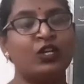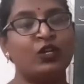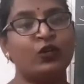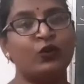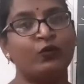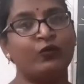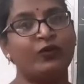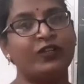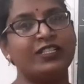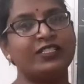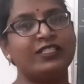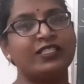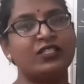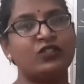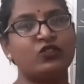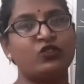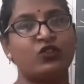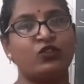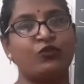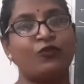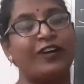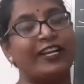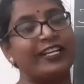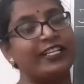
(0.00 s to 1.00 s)
We'll just
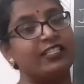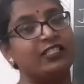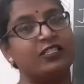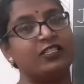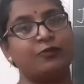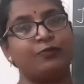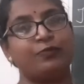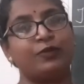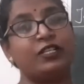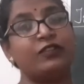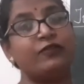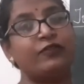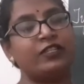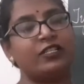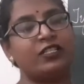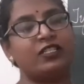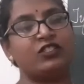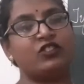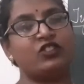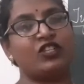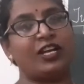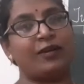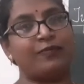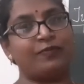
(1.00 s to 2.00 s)
revise the
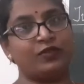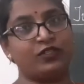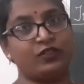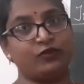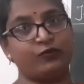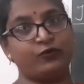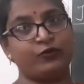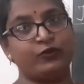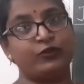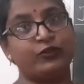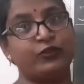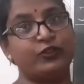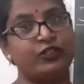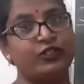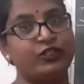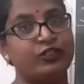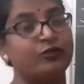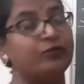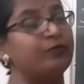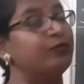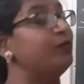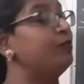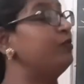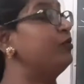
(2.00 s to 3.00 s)
previous chapter first
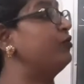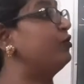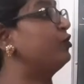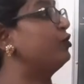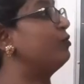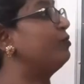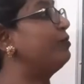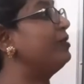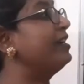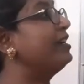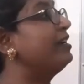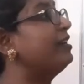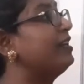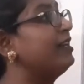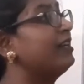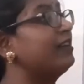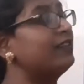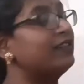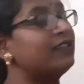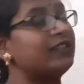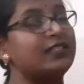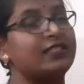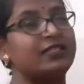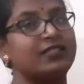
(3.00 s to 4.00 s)
before
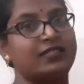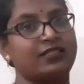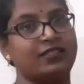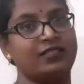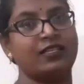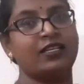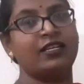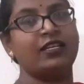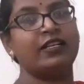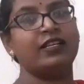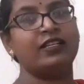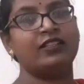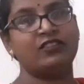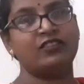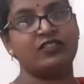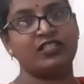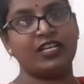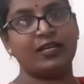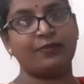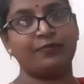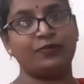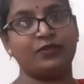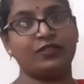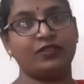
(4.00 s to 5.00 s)
beginning this
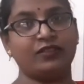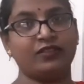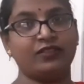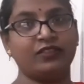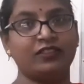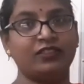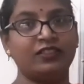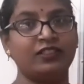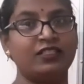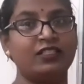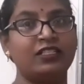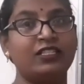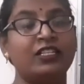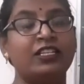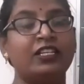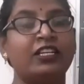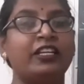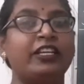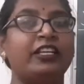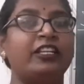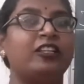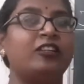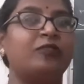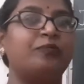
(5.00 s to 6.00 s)
chapter.
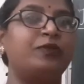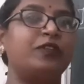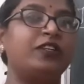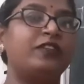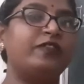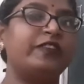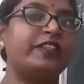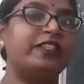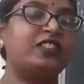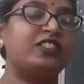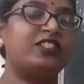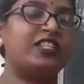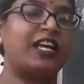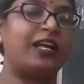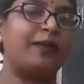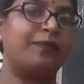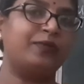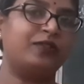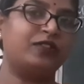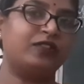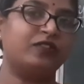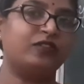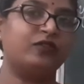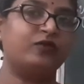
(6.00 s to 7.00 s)
In the previous
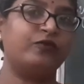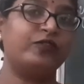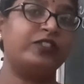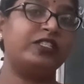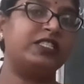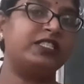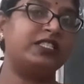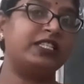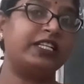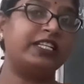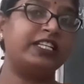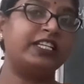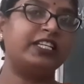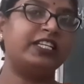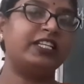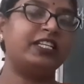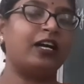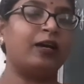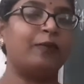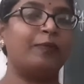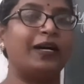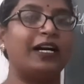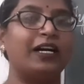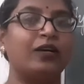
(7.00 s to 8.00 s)
chapter, we studied
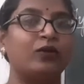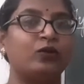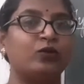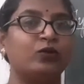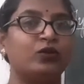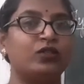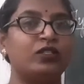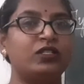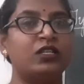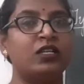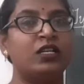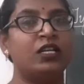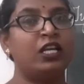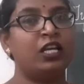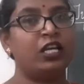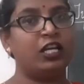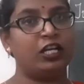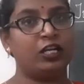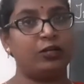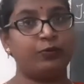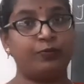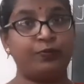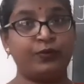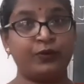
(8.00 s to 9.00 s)
about
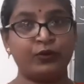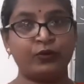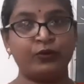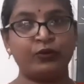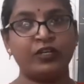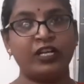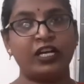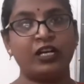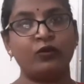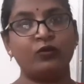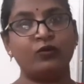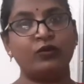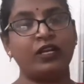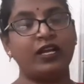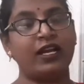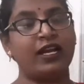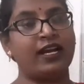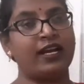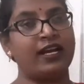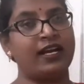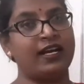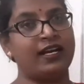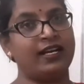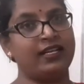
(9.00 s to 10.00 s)
a pronoun
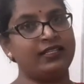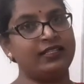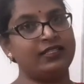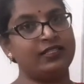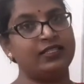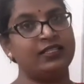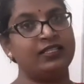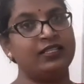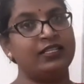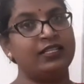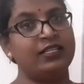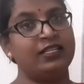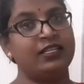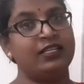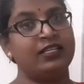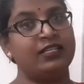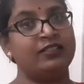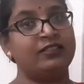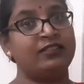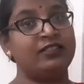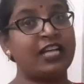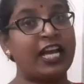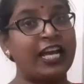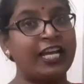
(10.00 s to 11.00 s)
and
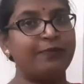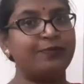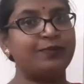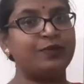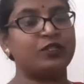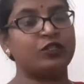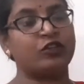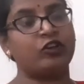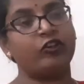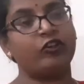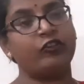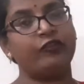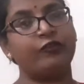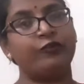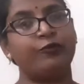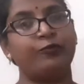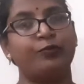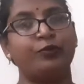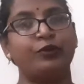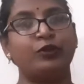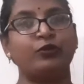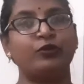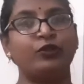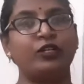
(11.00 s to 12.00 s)
types of
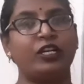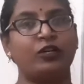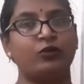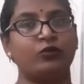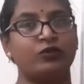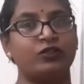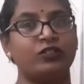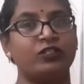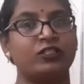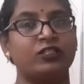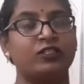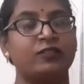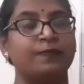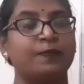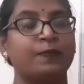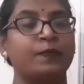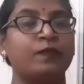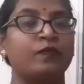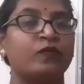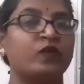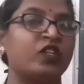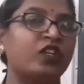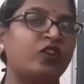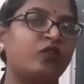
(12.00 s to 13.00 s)
pronouns.
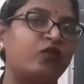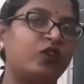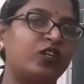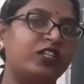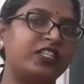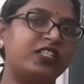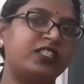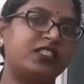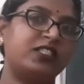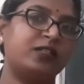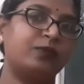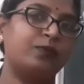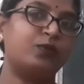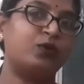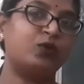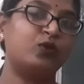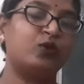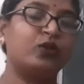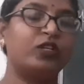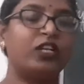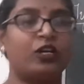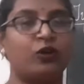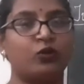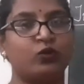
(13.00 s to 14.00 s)
What is a
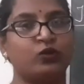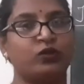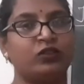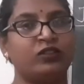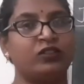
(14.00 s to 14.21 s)
pronoun?